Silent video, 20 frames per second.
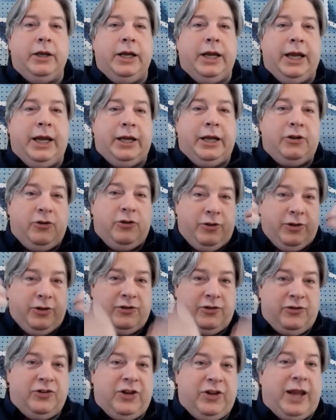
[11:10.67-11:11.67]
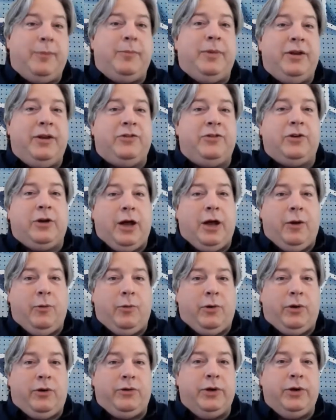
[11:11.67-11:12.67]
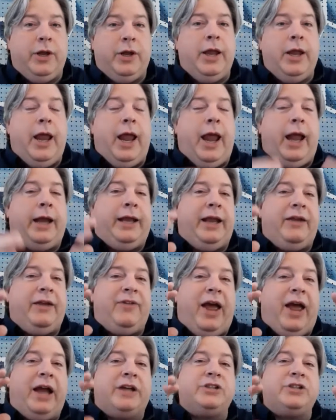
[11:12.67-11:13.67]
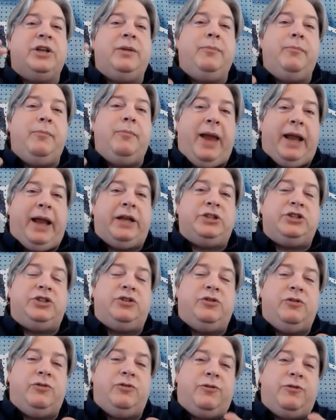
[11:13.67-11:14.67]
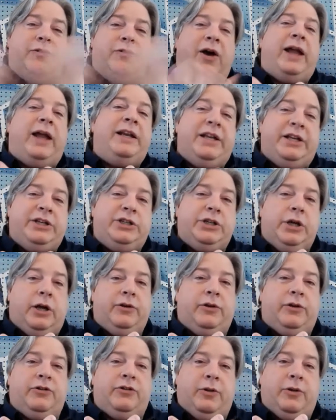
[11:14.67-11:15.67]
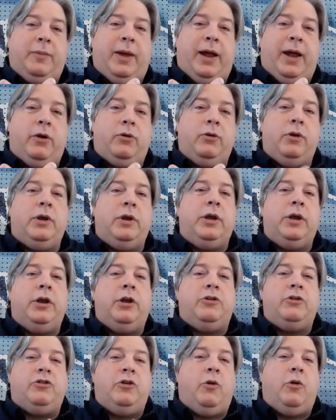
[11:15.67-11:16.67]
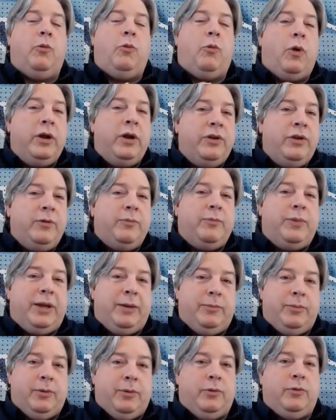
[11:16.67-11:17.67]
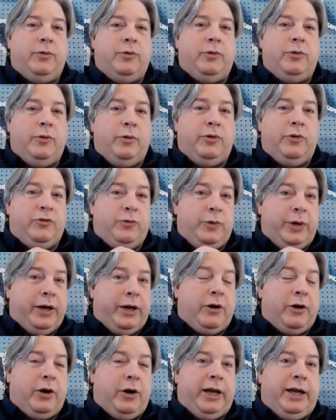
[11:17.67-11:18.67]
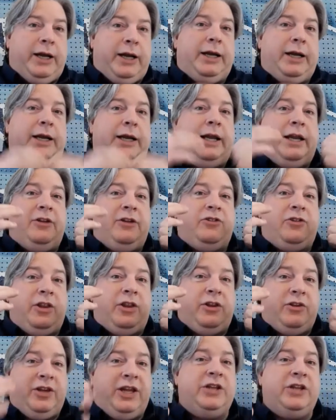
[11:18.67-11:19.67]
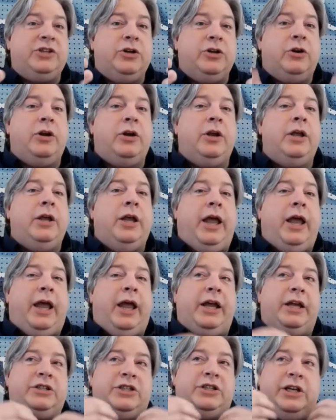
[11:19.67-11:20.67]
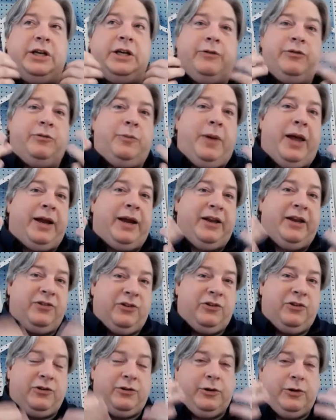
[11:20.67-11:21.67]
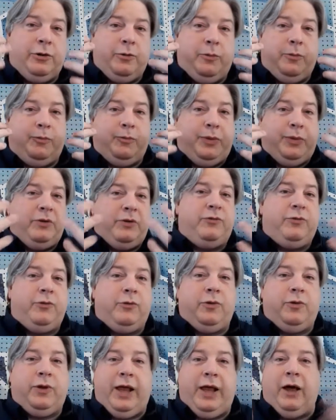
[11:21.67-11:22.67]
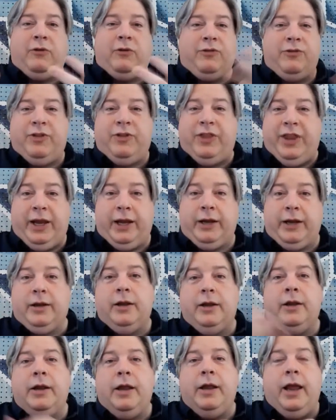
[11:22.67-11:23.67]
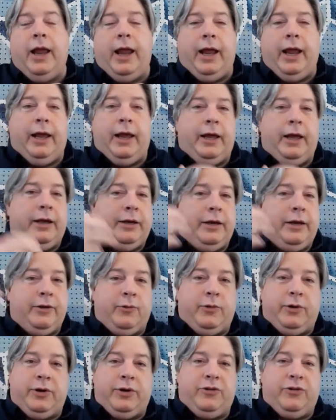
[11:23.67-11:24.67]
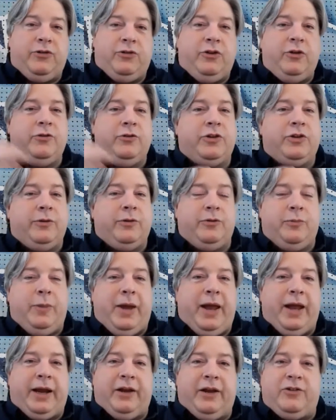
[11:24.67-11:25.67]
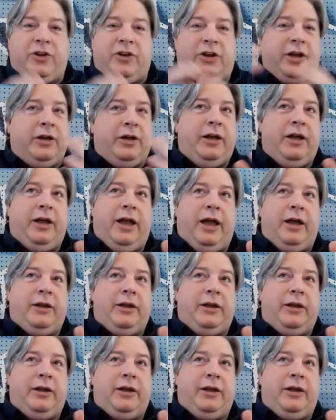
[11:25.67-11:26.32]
into the same isekai world, and they've actually managed to find each other somehow. So one of the people who is reincarnated is the teacher, and she comes back as this little beautiful elf thing. Another one of the students comes back as like a